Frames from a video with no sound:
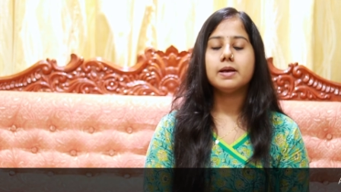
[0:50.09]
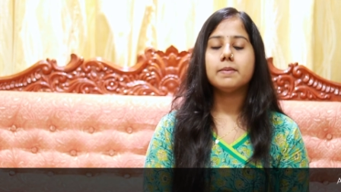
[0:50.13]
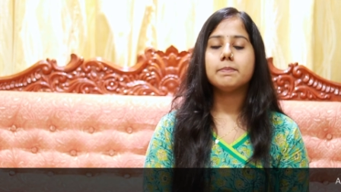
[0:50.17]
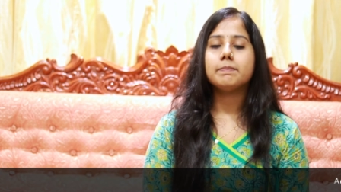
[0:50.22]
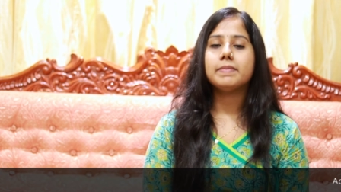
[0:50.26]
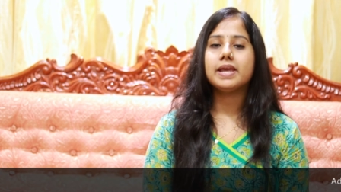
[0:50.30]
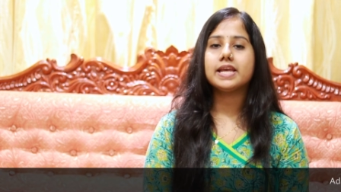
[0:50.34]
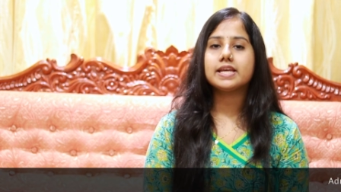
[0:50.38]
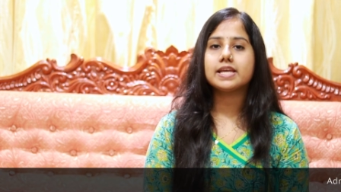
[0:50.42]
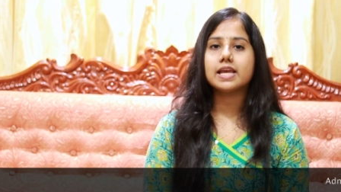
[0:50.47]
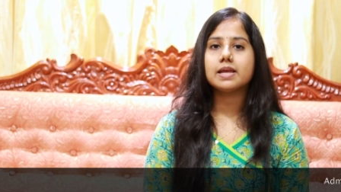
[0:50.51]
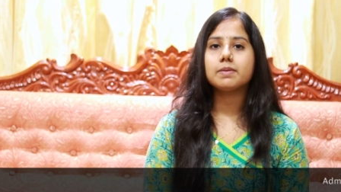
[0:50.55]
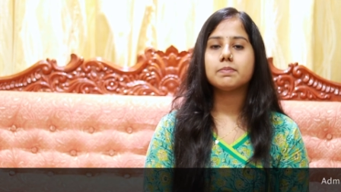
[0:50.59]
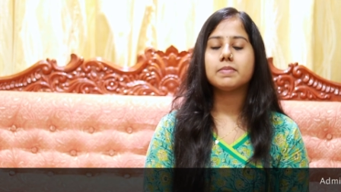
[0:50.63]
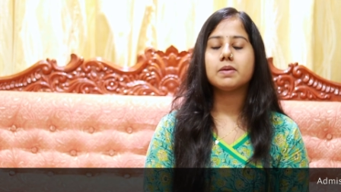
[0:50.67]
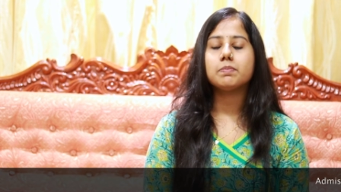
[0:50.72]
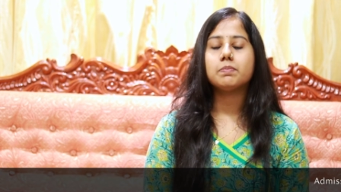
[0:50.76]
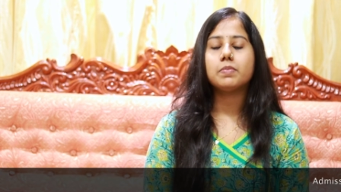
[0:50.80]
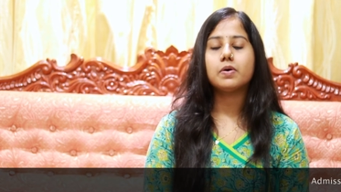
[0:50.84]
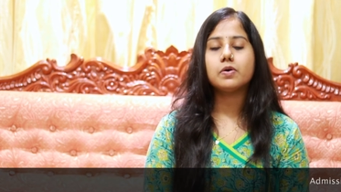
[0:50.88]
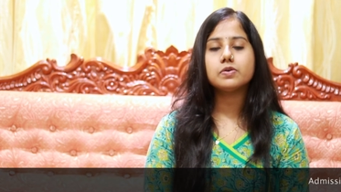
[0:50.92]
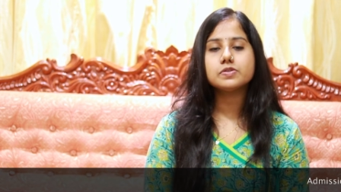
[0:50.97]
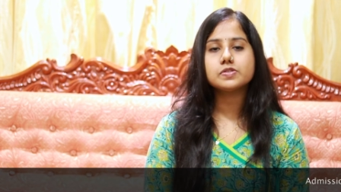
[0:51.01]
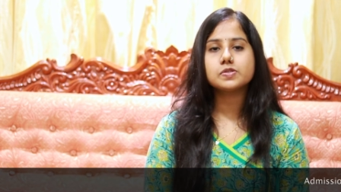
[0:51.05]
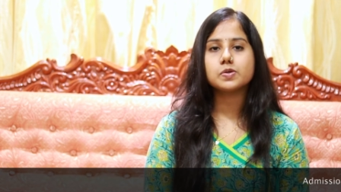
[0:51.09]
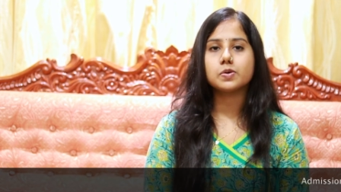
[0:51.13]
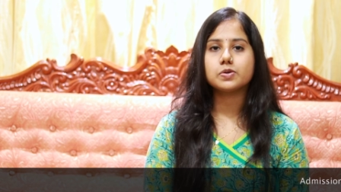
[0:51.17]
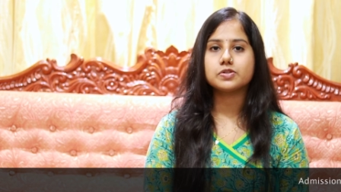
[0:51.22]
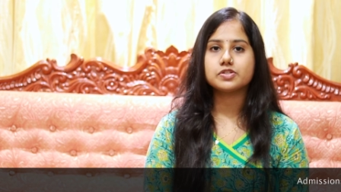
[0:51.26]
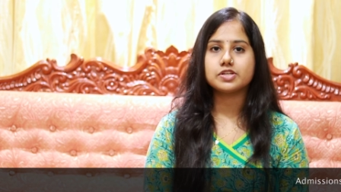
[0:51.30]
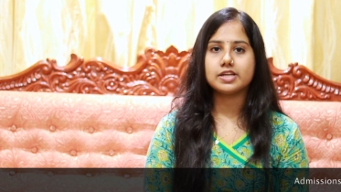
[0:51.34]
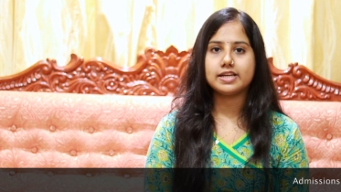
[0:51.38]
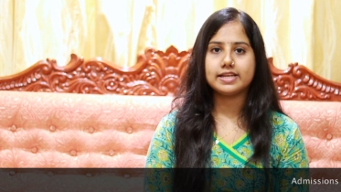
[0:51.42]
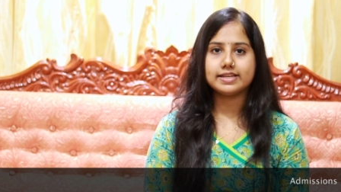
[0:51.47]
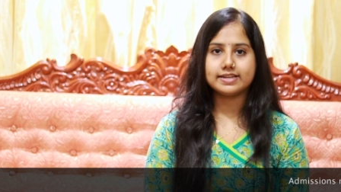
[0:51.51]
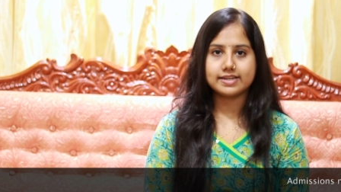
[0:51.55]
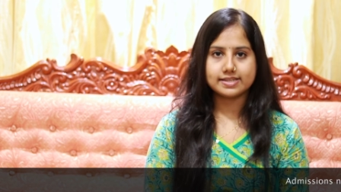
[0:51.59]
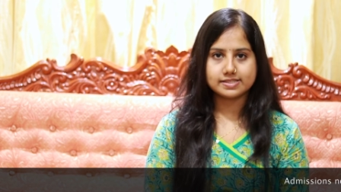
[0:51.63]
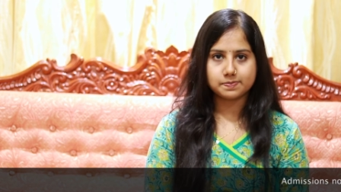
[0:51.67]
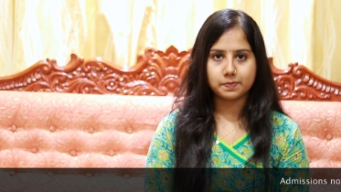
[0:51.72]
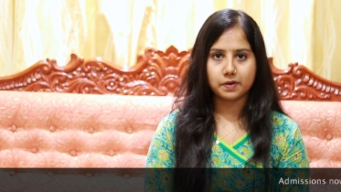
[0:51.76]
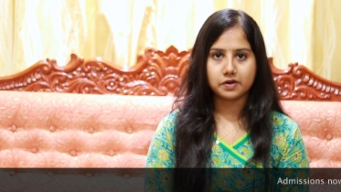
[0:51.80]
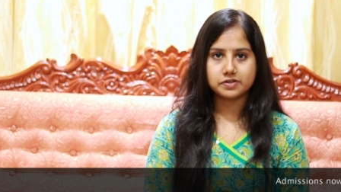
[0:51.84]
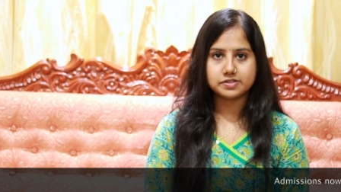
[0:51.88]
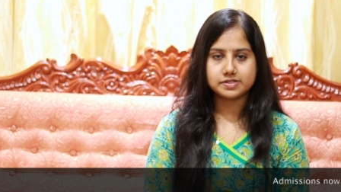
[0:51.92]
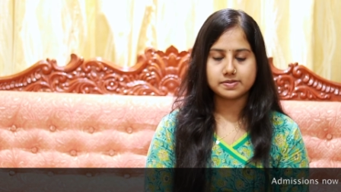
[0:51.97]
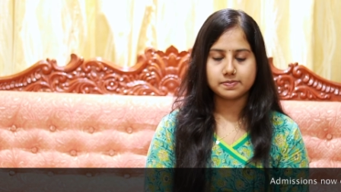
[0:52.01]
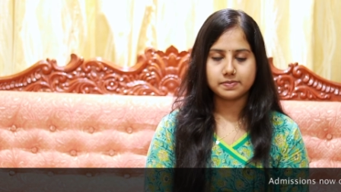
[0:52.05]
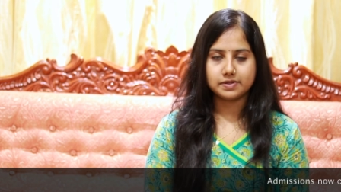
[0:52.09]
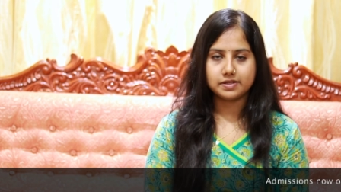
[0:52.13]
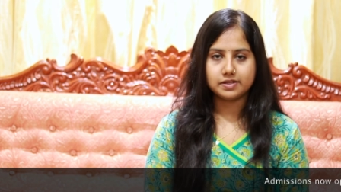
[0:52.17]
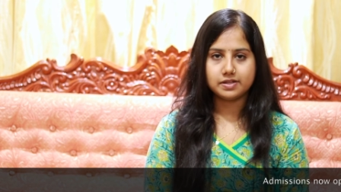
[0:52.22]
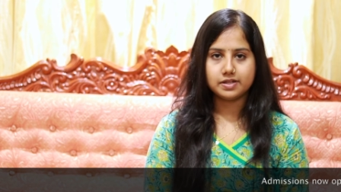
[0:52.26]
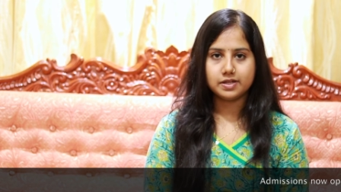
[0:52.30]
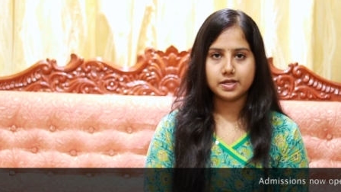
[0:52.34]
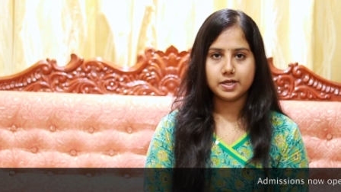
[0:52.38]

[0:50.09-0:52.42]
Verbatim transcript: making me more socially responsible.